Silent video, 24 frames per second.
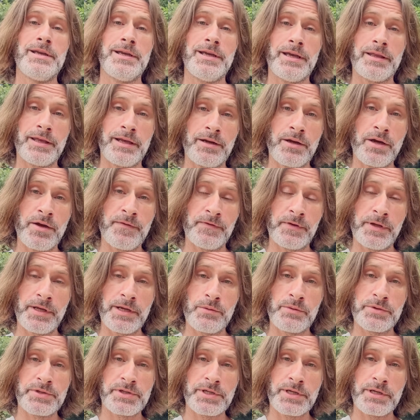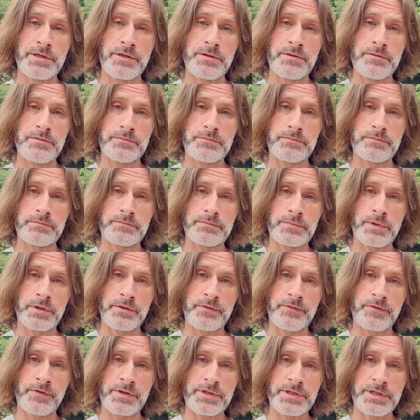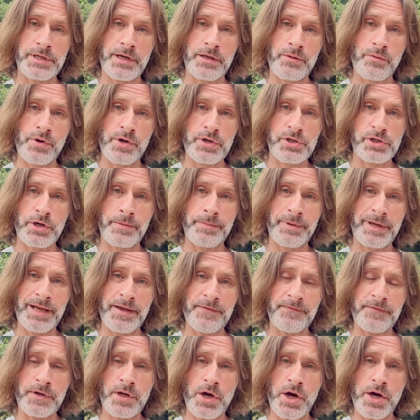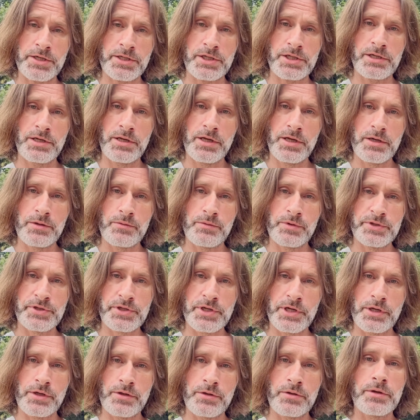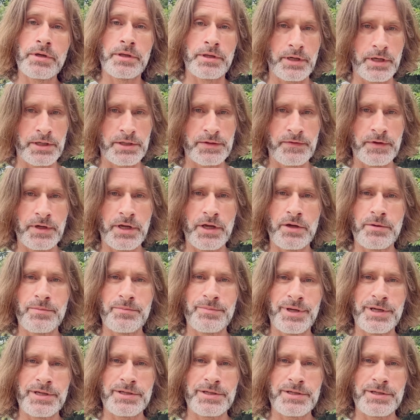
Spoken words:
And then hopefully we'll see you on the first day of the workshop. And if not, we'll see you in the next video.